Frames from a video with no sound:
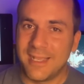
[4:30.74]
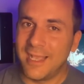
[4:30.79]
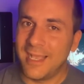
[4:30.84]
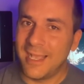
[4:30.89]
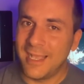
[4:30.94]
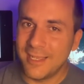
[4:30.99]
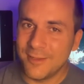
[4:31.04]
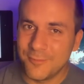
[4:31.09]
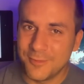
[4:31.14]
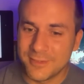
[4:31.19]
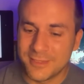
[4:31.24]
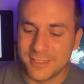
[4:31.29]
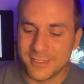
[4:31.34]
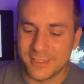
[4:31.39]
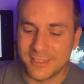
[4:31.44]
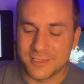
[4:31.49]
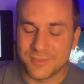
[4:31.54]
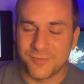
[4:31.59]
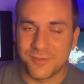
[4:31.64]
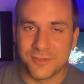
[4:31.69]
I would
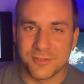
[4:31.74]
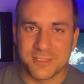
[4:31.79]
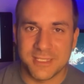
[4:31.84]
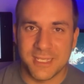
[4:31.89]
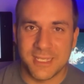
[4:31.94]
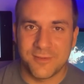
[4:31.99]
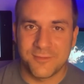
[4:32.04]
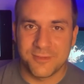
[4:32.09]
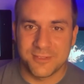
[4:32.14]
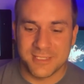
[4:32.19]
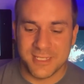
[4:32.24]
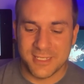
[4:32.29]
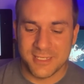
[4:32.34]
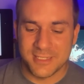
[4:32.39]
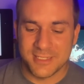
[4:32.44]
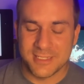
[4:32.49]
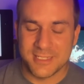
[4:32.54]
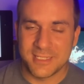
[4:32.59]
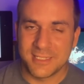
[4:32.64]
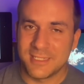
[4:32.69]
think it's false
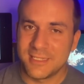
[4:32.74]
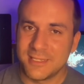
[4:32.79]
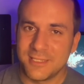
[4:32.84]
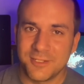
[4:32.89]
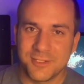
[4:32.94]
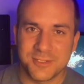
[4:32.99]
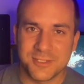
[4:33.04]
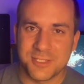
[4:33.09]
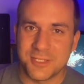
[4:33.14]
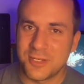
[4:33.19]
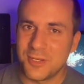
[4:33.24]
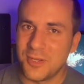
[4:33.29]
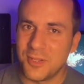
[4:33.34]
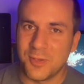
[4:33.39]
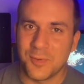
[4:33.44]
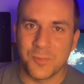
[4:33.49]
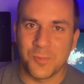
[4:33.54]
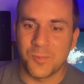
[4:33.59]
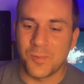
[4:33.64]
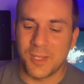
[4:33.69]
advertising. There's no
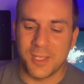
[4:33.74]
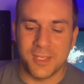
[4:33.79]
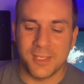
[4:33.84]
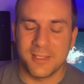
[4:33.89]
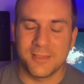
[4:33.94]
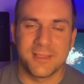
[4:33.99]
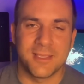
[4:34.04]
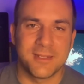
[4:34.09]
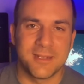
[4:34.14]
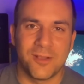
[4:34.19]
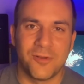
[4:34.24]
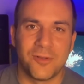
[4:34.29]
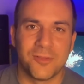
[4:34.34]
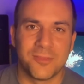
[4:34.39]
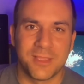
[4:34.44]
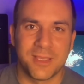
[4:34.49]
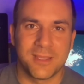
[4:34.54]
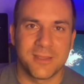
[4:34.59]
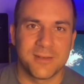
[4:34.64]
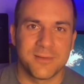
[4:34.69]
way that all
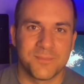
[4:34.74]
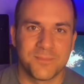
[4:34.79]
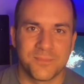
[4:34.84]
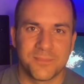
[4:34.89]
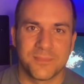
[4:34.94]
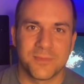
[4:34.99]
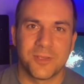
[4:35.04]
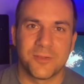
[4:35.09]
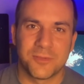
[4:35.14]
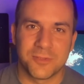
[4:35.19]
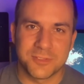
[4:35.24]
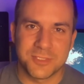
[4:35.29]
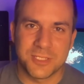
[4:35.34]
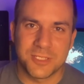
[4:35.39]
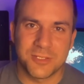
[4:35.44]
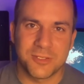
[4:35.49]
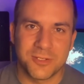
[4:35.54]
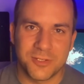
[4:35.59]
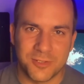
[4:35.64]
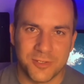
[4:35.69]
that, all those
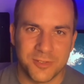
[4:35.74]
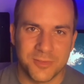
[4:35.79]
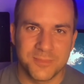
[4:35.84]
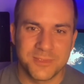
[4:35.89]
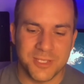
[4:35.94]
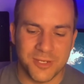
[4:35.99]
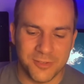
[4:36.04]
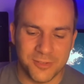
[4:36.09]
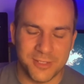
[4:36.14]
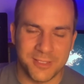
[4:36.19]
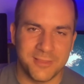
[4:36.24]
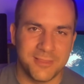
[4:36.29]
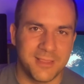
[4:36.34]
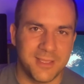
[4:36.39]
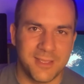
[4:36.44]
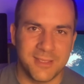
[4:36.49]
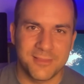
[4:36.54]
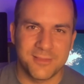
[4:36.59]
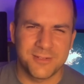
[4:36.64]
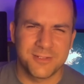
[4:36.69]
good herbs are in
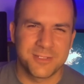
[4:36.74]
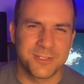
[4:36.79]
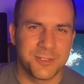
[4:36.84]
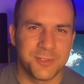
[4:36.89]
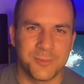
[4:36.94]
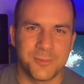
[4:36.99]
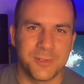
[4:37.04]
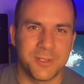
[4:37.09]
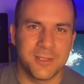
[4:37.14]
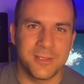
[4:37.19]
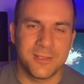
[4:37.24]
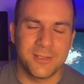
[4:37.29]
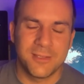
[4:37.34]
that. There's no way.